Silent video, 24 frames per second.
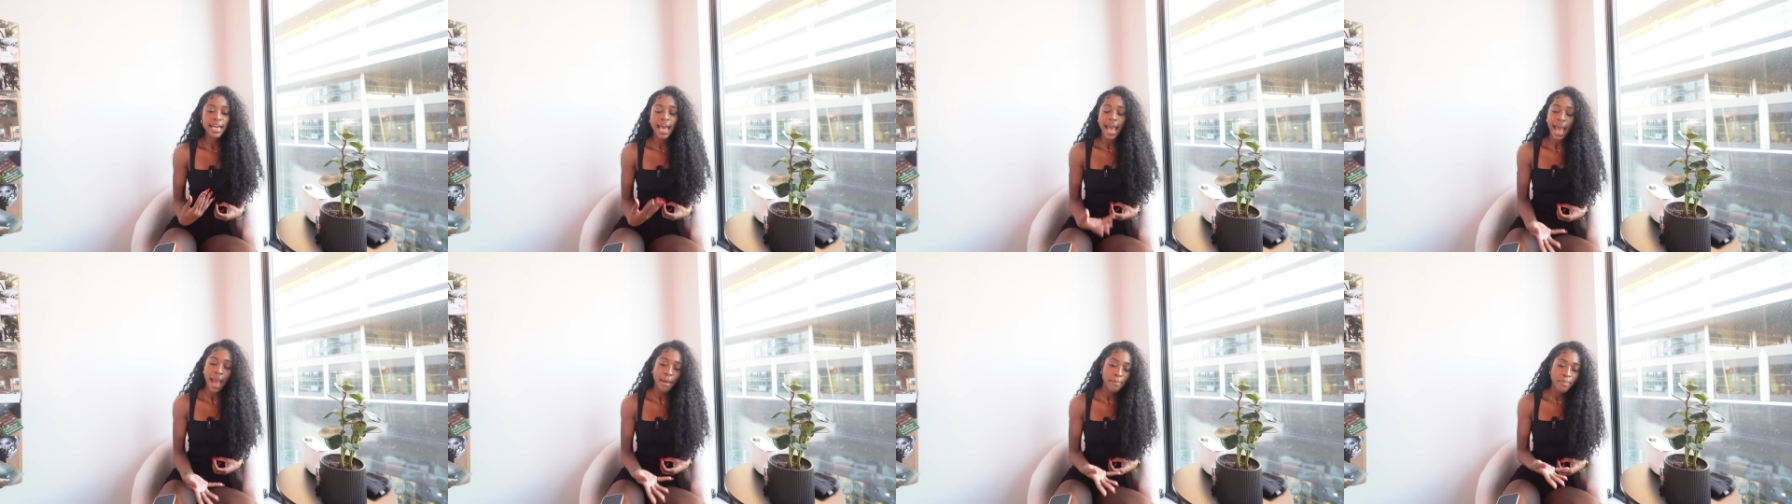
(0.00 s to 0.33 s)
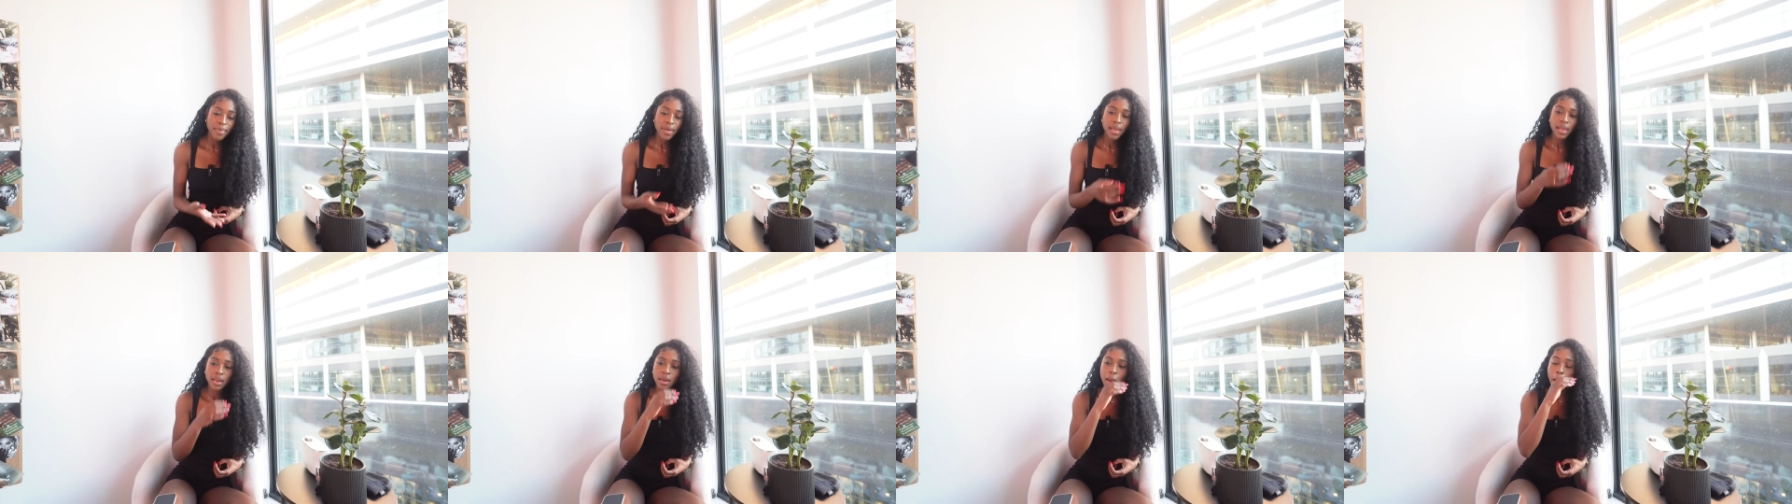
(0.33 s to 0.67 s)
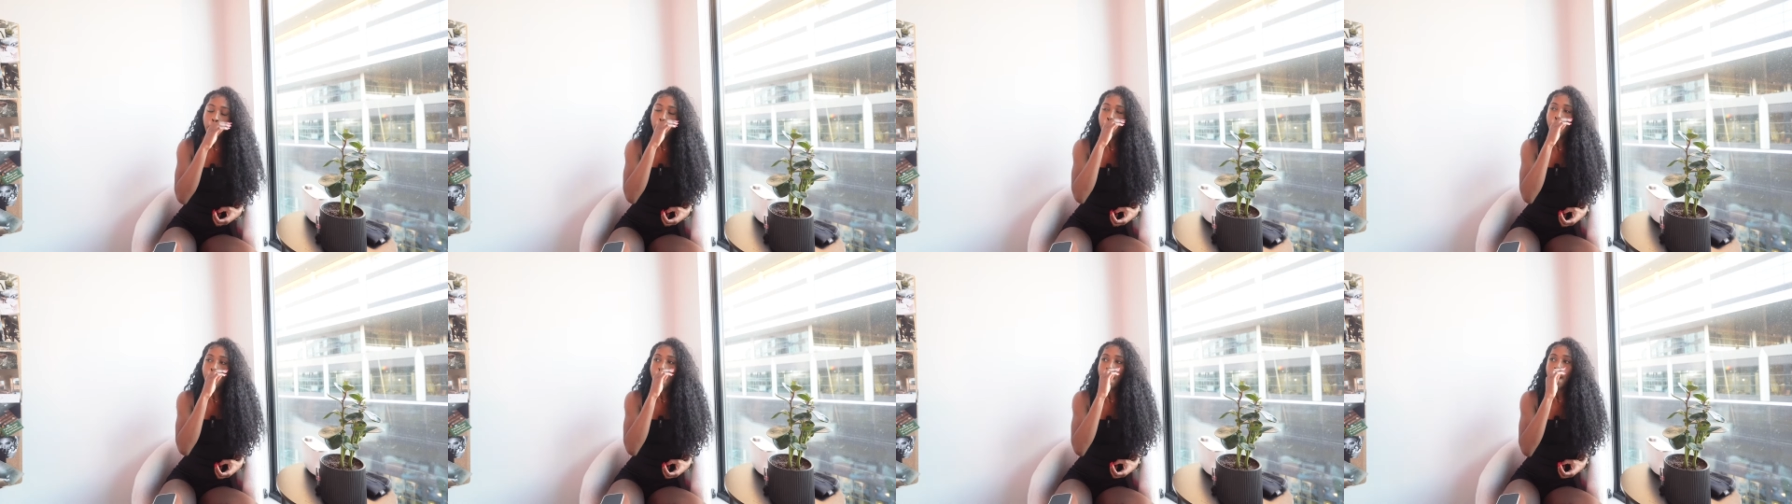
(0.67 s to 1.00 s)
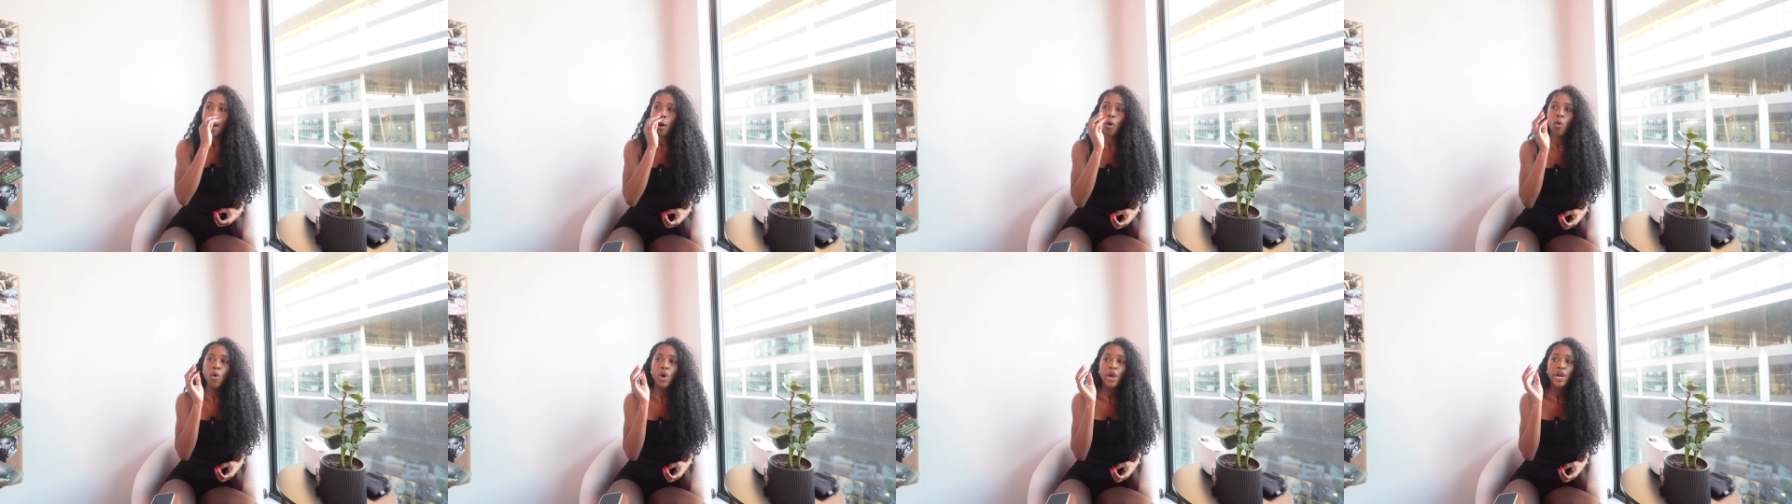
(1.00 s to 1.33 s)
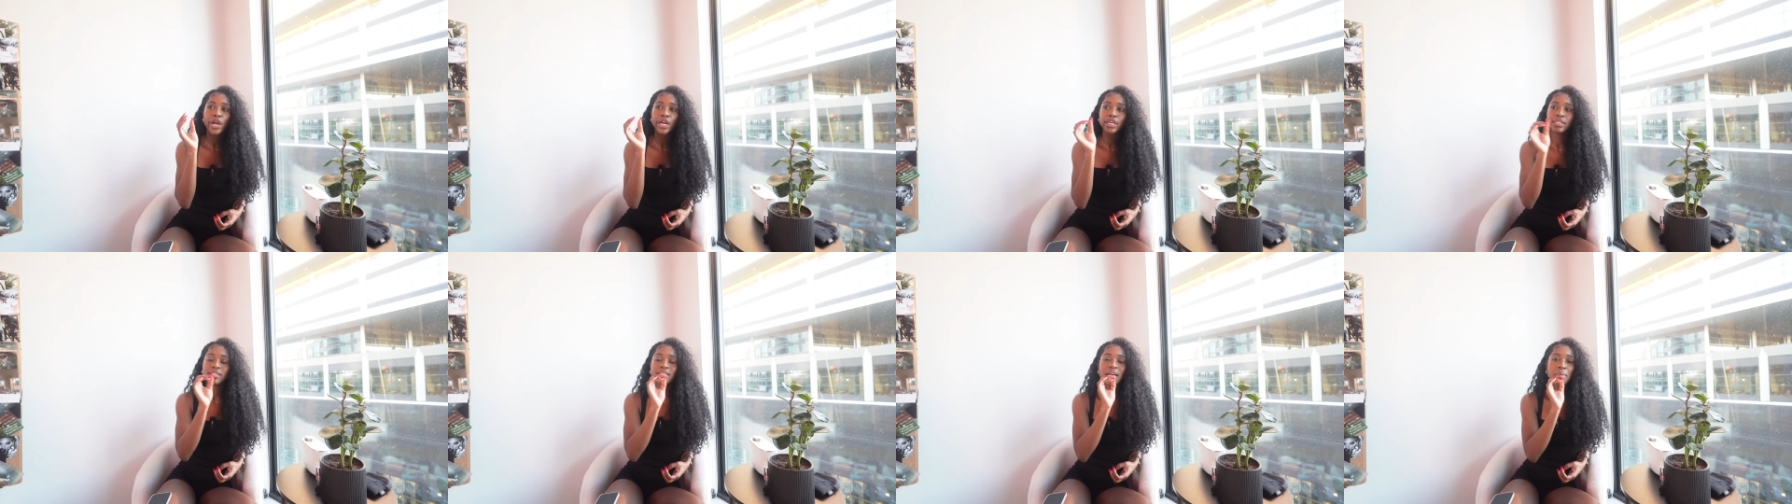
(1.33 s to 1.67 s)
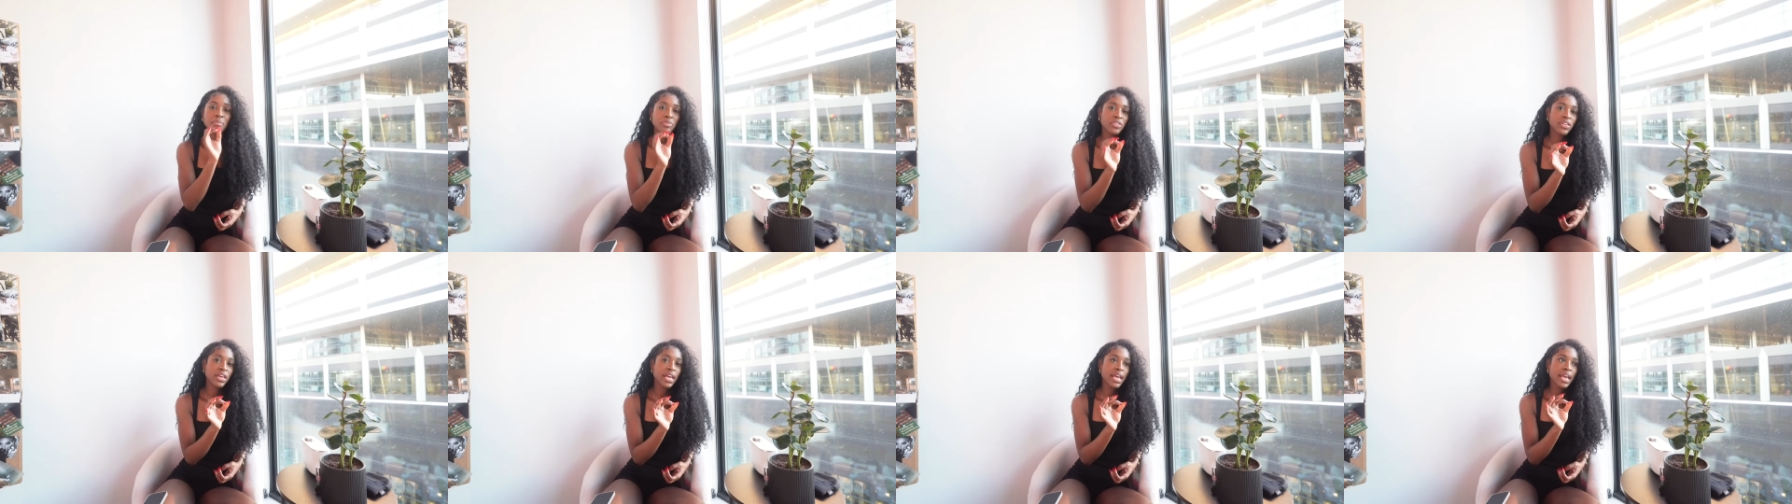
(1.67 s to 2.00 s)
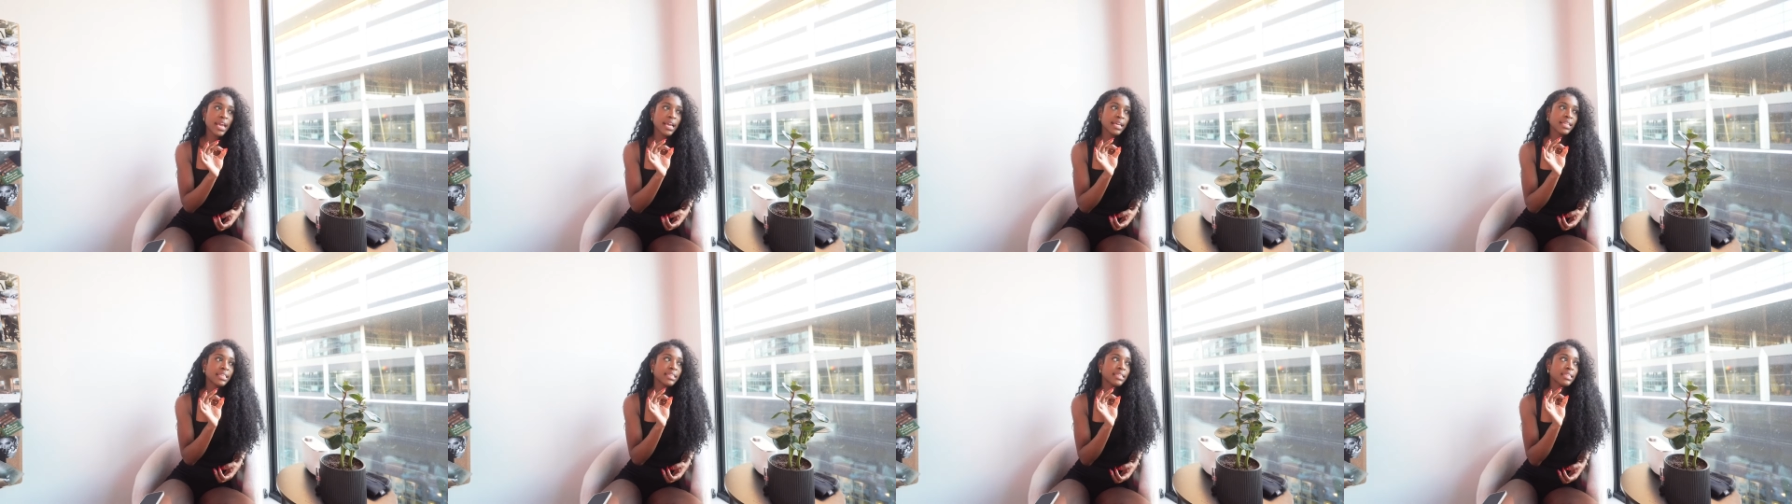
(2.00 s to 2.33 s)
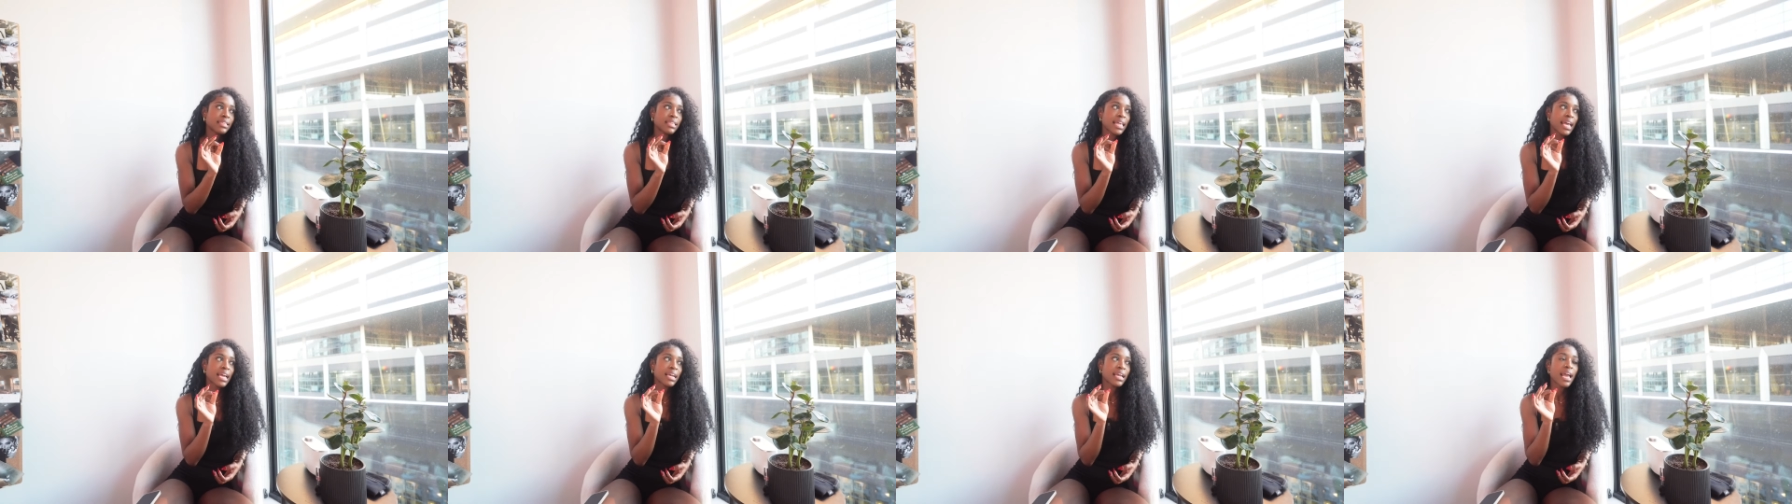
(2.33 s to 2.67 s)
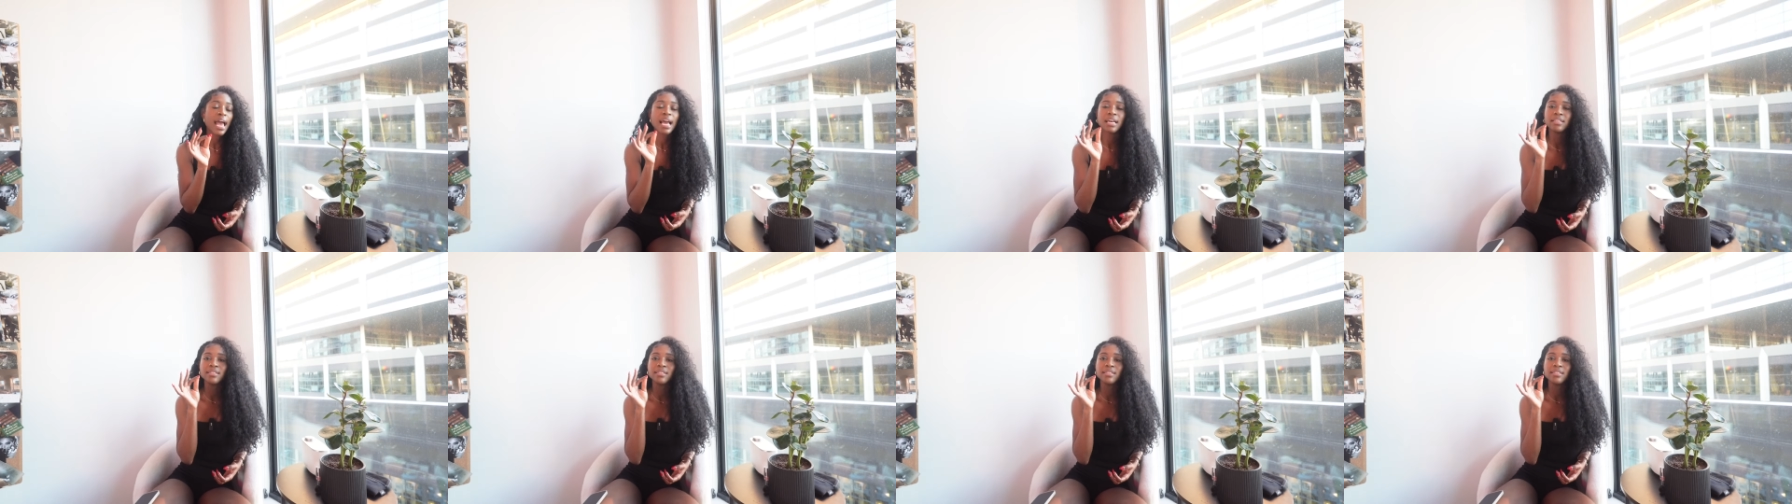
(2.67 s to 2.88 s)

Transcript: happen or something like